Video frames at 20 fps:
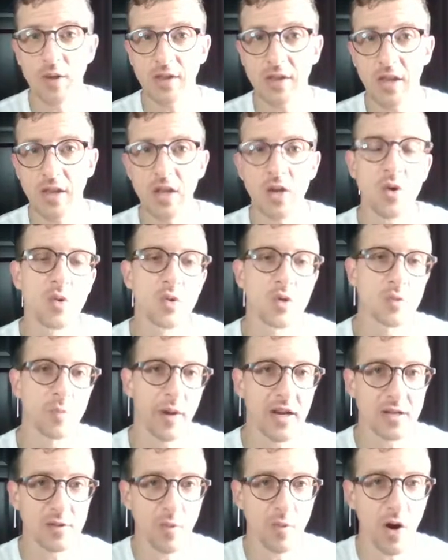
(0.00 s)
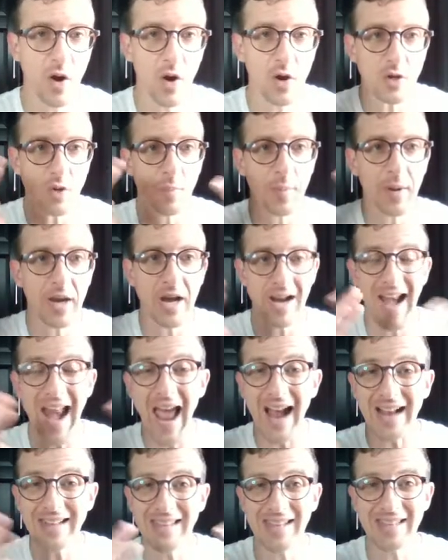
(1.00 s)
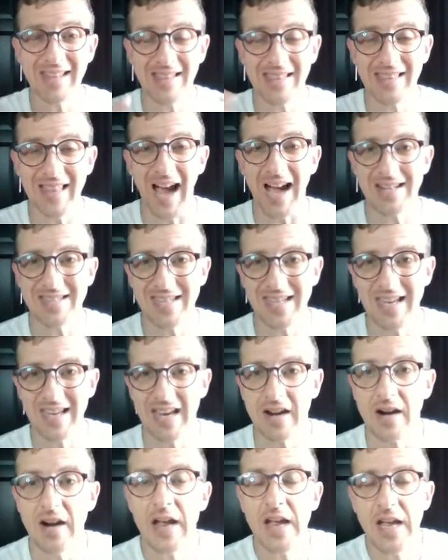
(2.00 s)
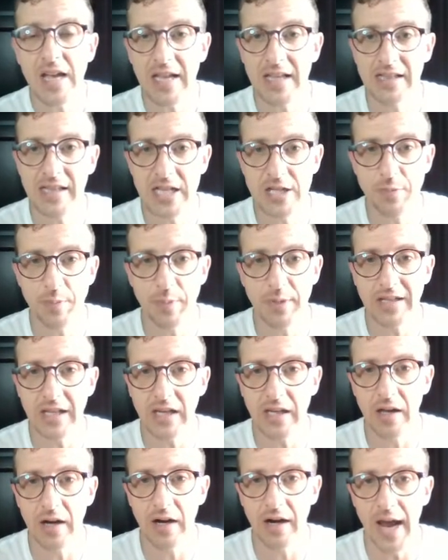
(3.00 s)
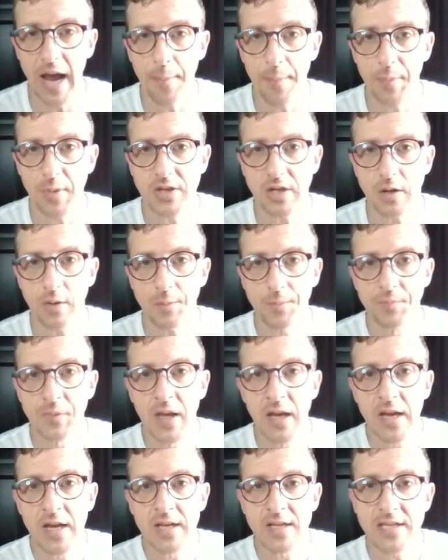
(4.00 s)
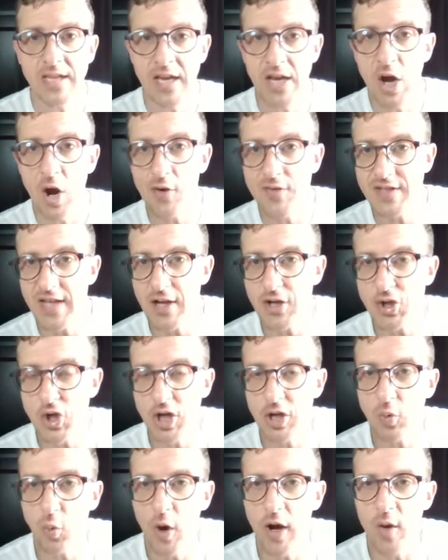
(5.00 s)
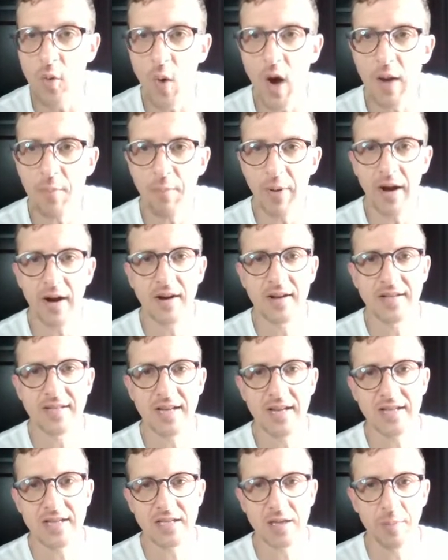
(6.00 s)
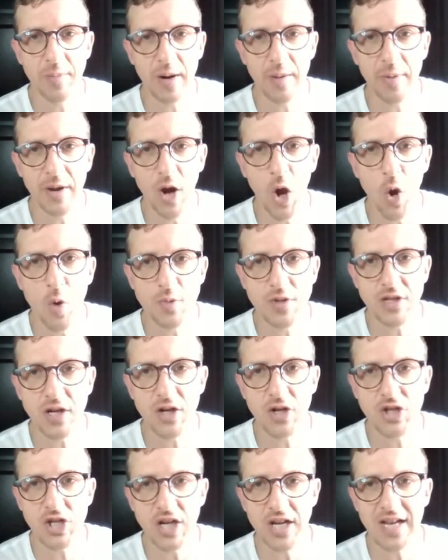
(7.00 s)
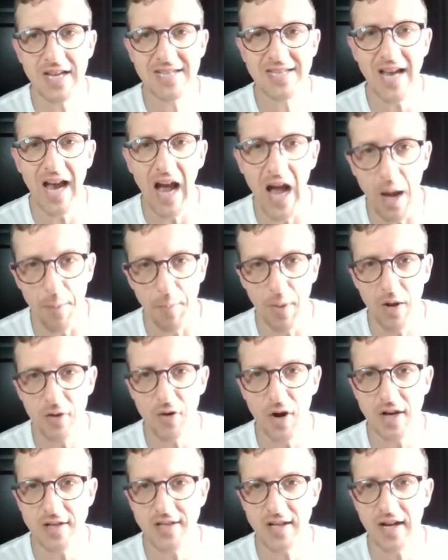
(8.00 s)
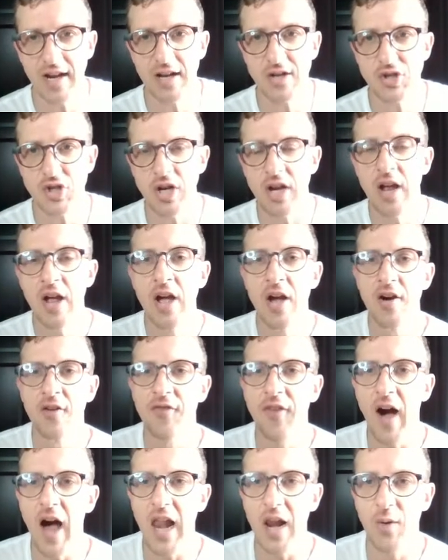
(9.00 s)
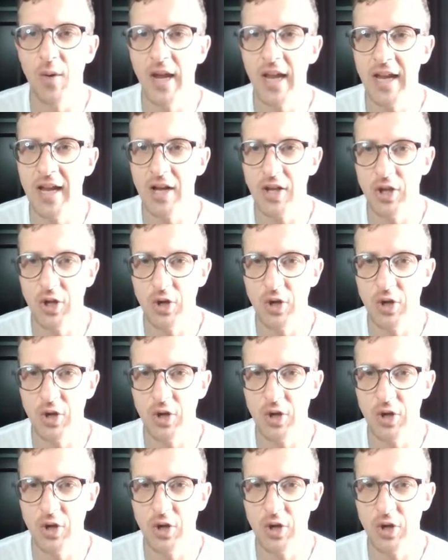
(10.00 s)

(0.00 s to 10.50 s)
with the news because we're going to be connecting the dots here in this particular episode. CEO of Century 21 Parent says suburban home search is up across the country following